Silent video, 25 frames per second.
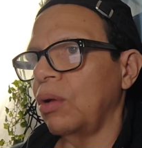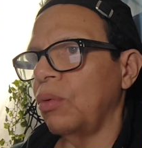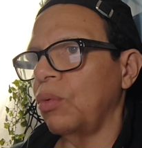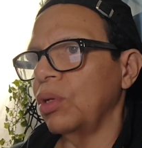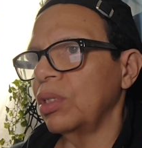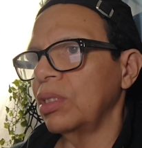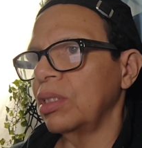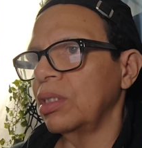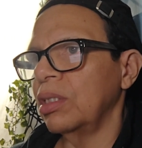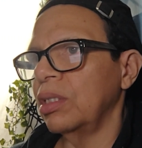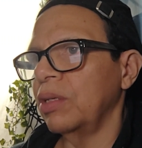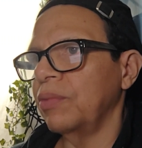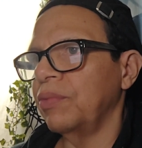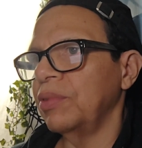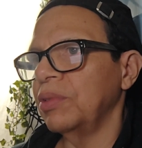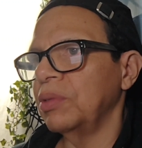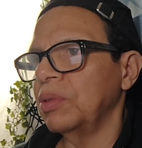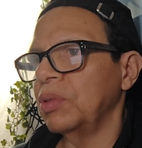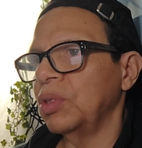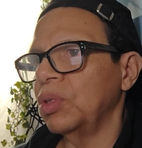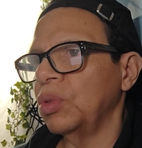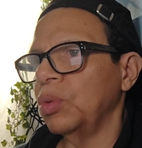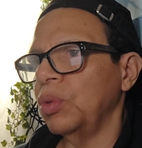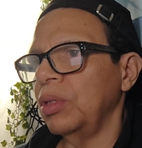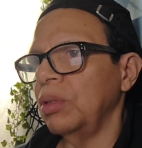What's the
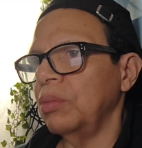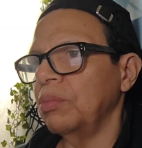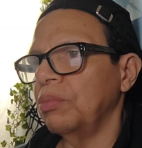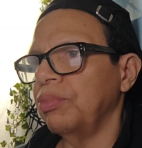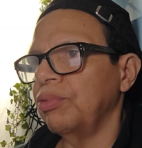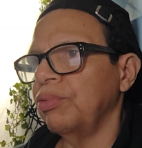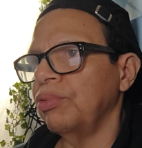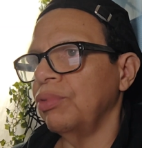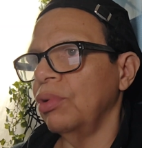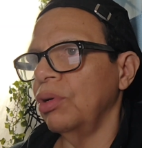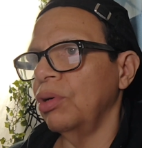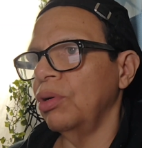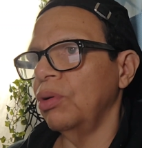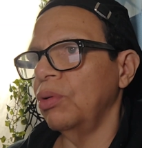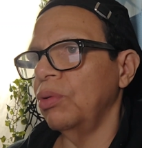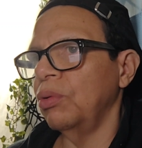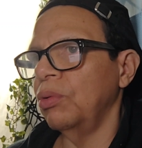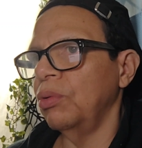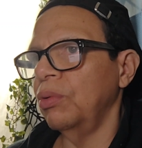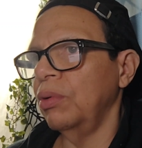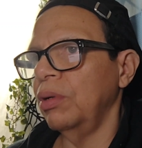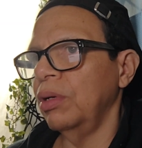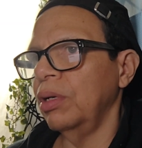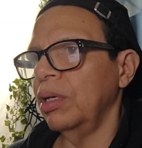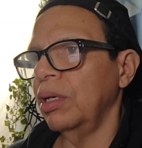difference between
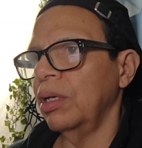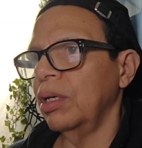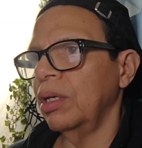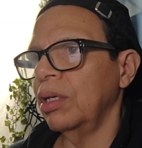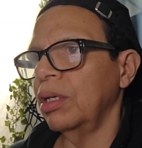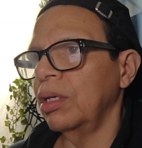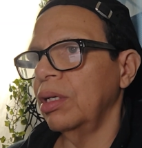Pro?